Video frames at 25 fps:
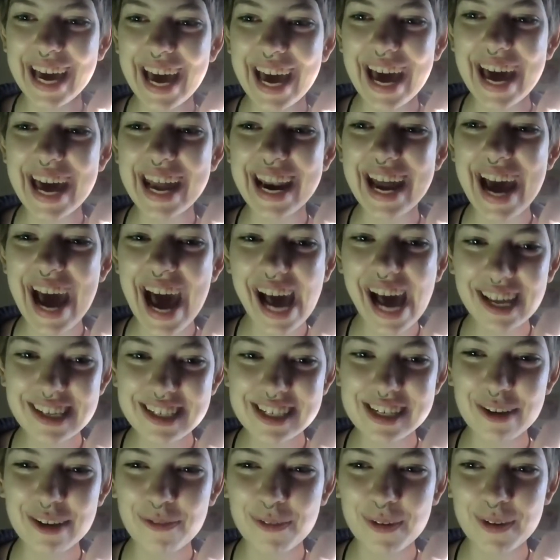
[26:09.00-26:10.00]
and I
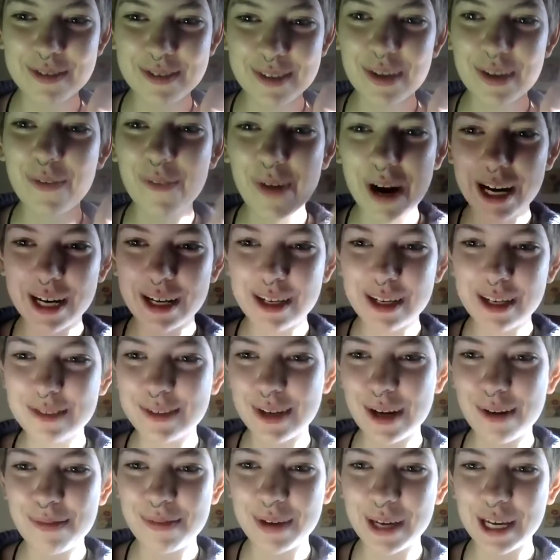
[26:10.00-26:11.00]
asked him, I was like, why didn't you
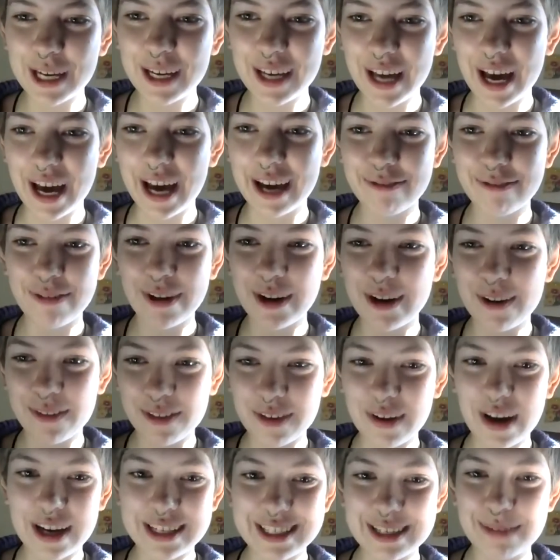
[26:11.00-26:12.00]
tell me? I found out
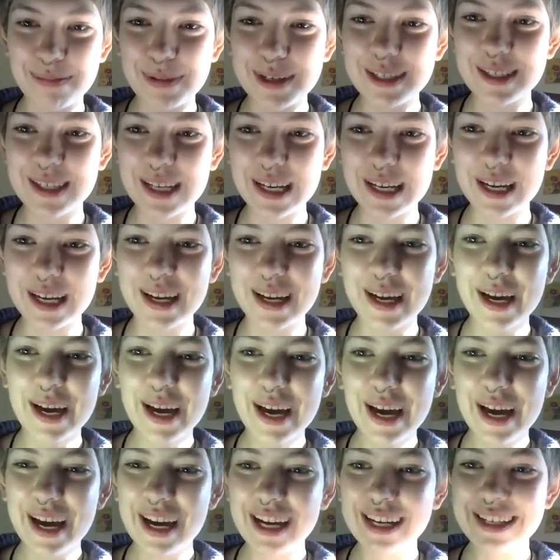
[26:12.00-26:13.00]
through ICBC.
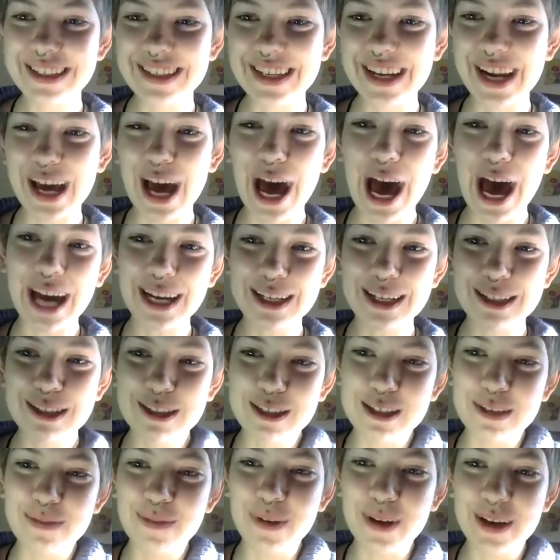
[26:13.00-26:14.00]
And he said, I just
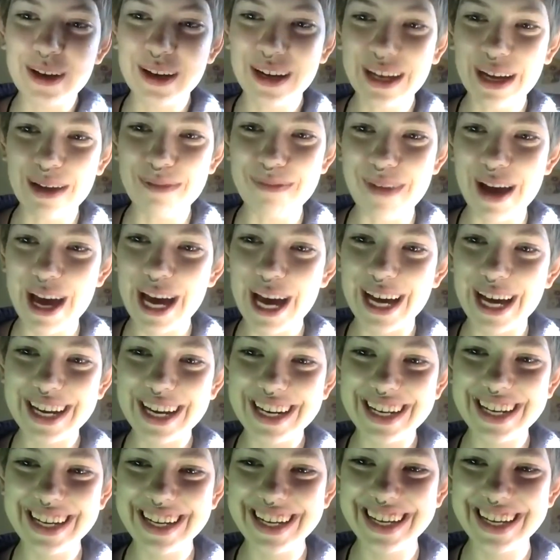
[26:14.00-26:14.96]
didn't want you to get mad.